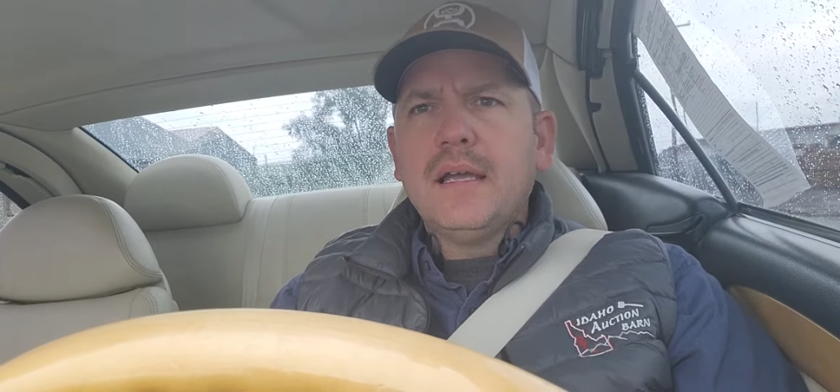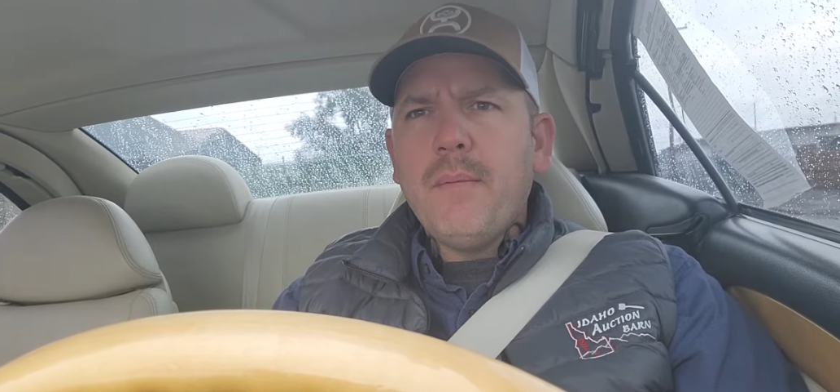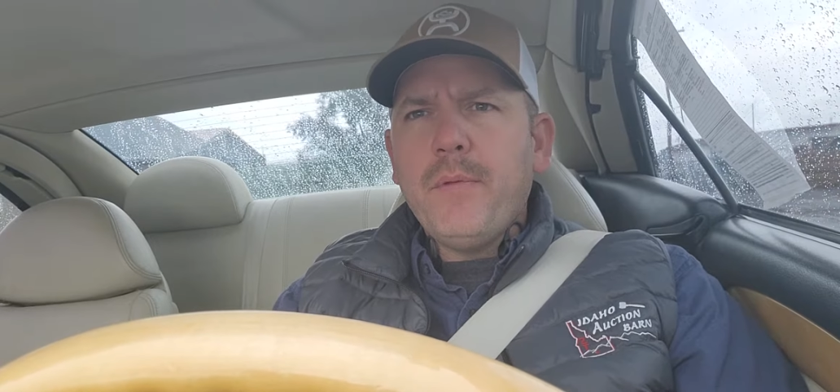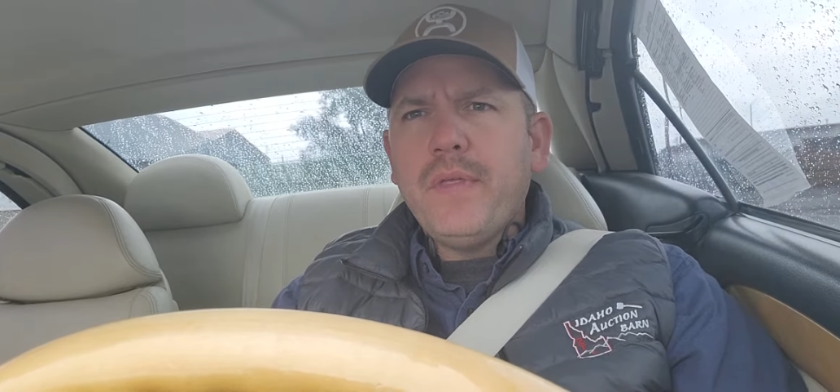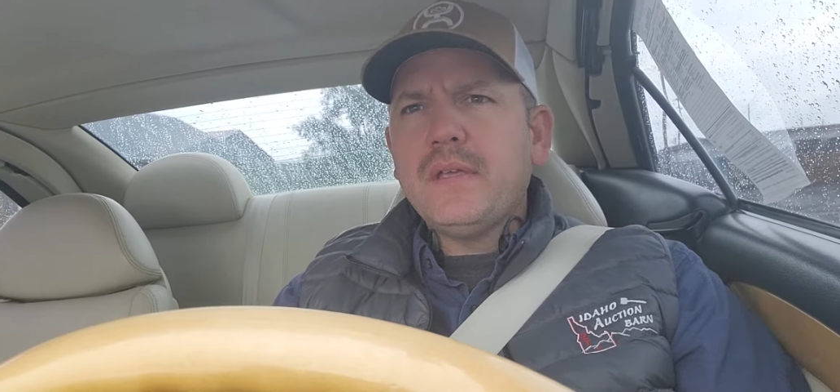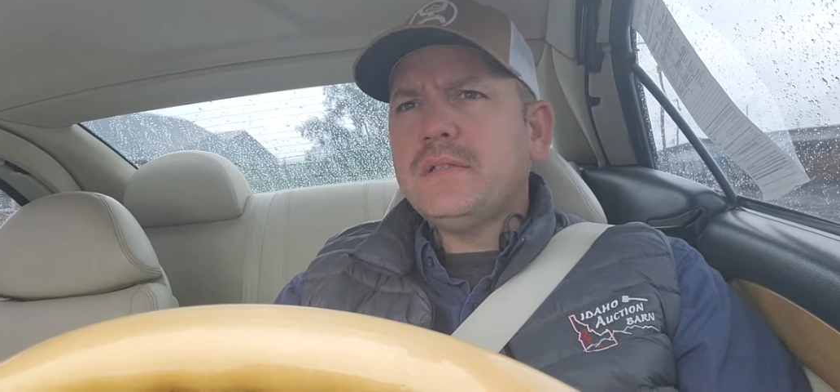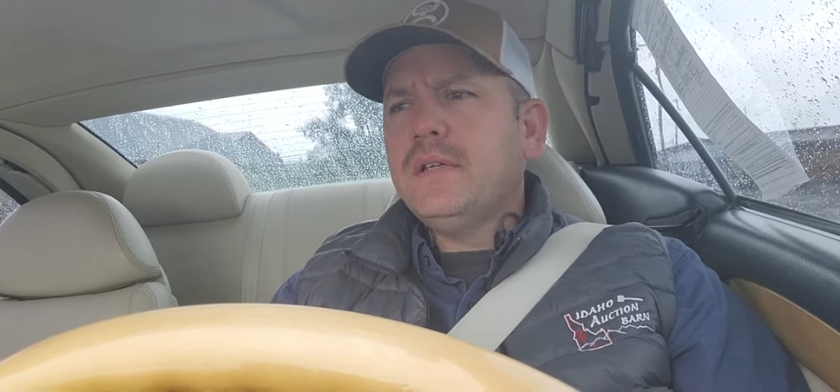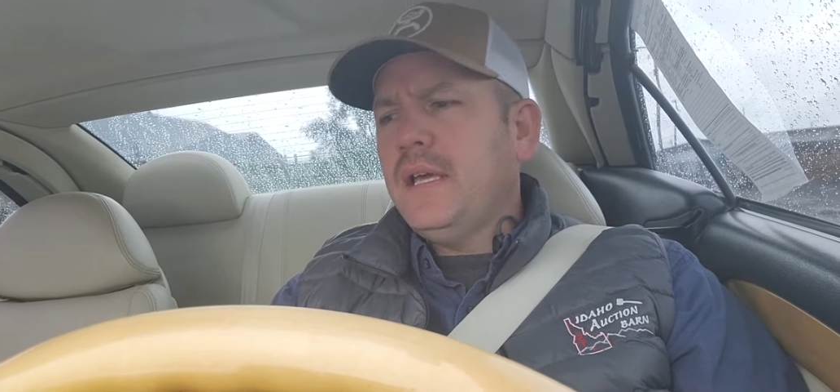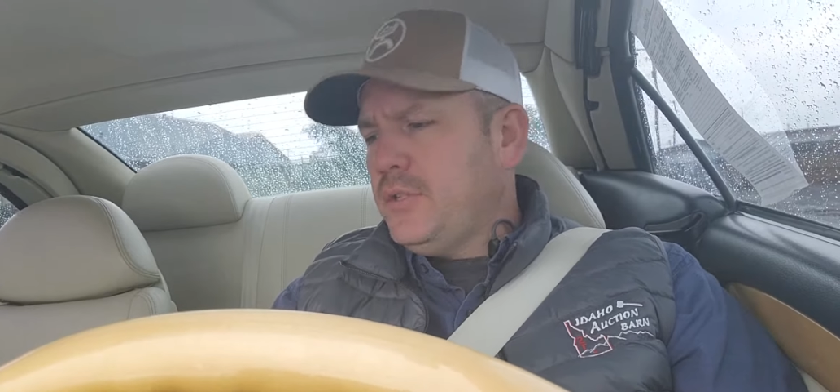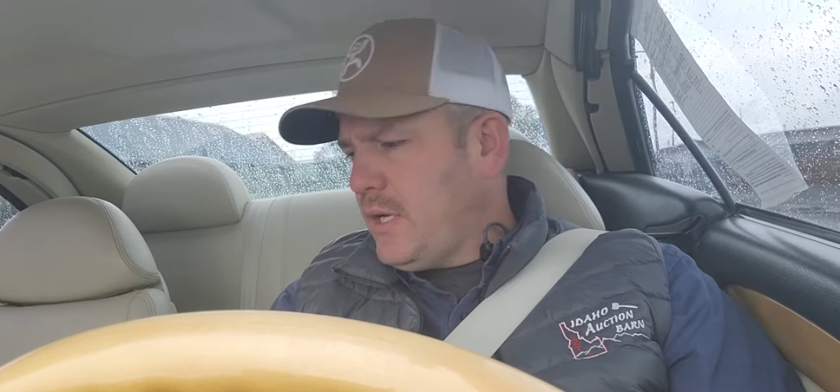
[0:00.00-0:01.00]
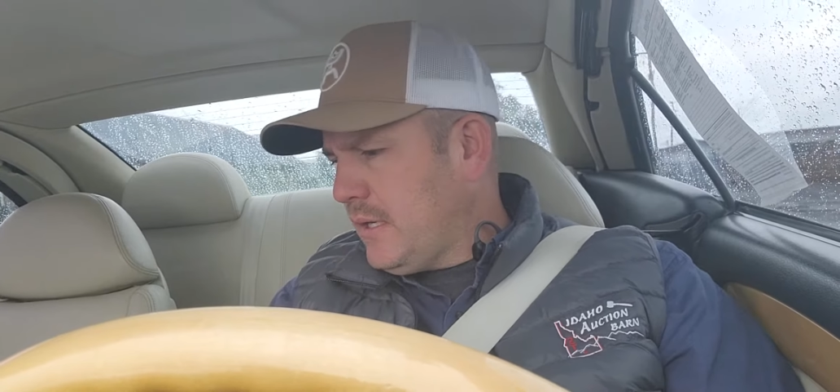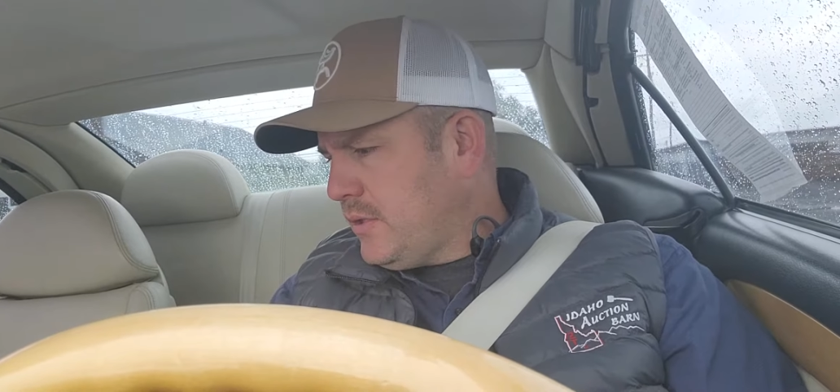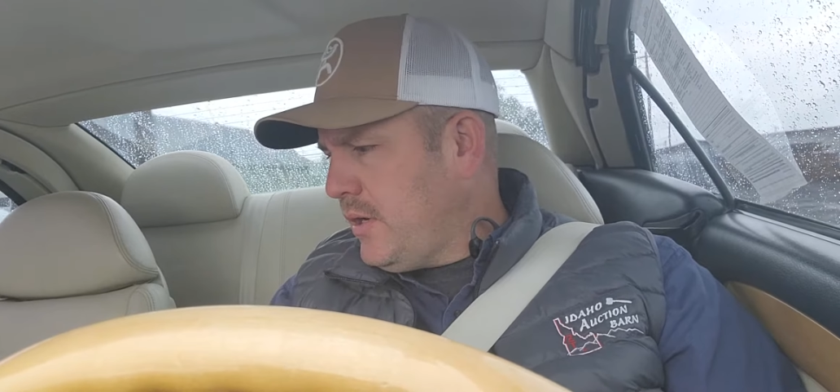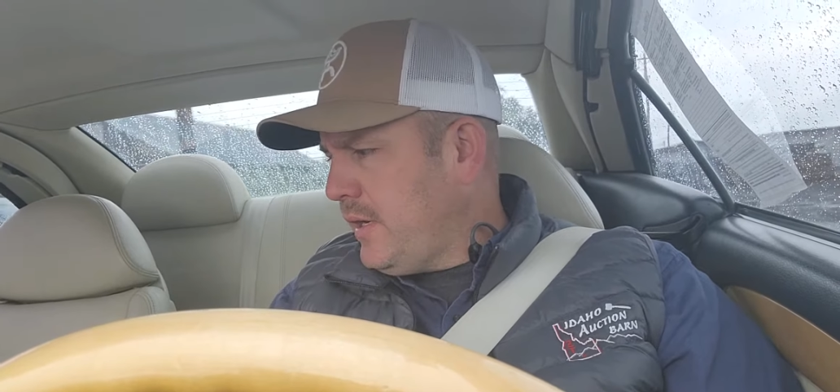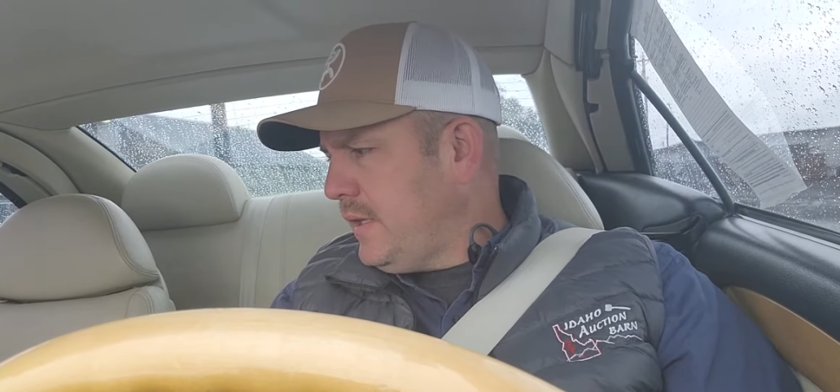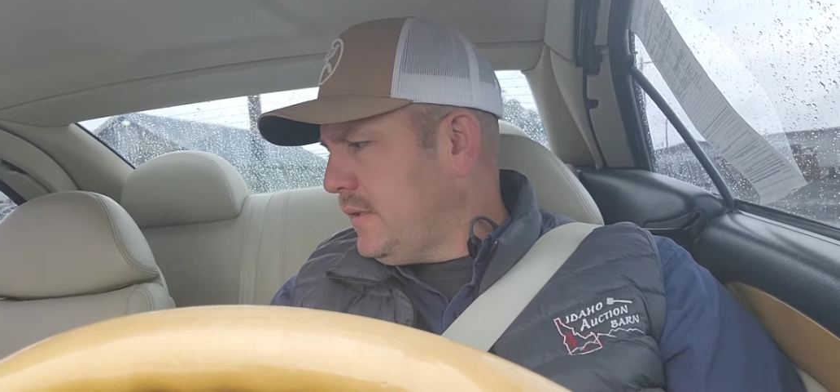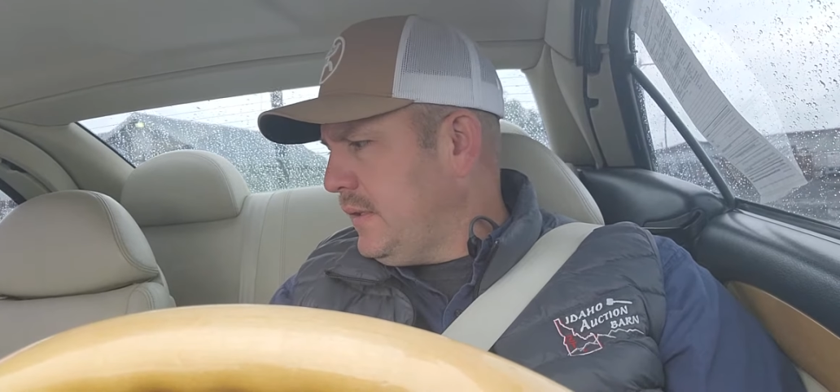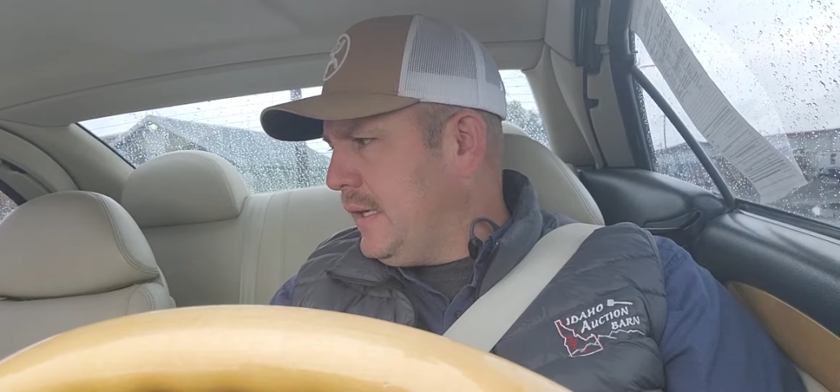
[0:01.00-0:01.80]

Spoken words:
couple things to get checked on it.